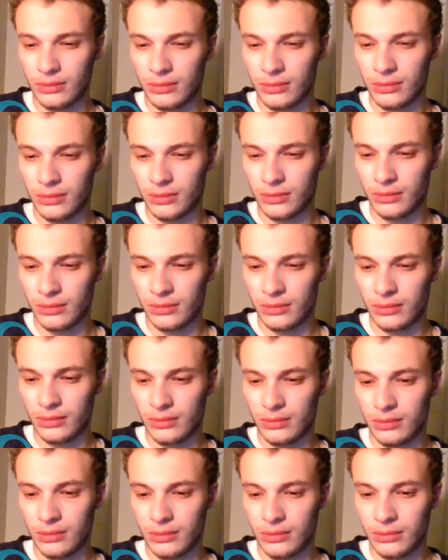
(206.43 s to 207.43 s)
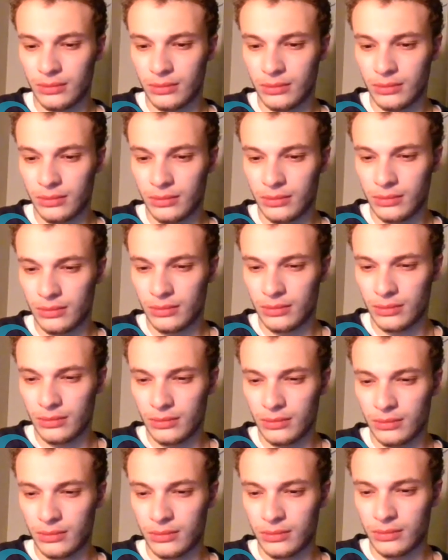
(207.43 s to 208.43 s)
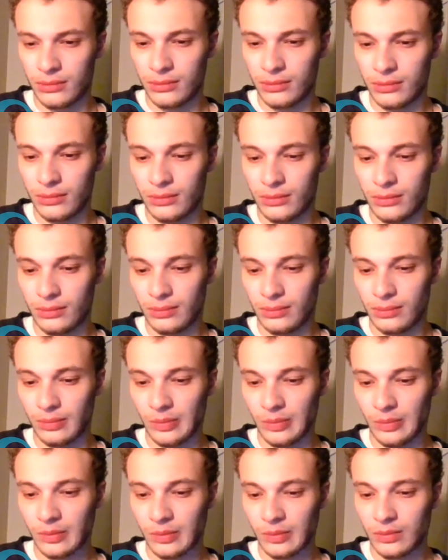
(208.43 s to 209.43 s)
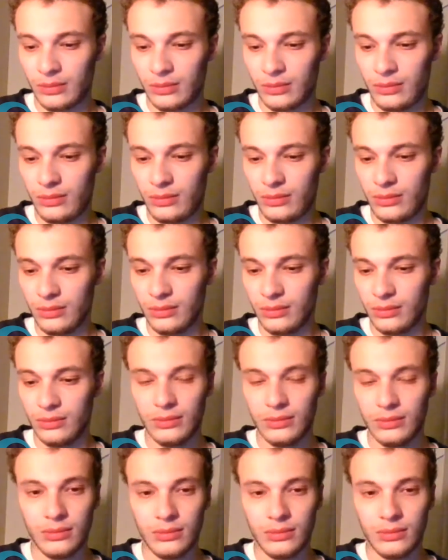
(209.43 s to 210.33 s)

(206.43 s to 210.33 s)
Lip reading: (silent)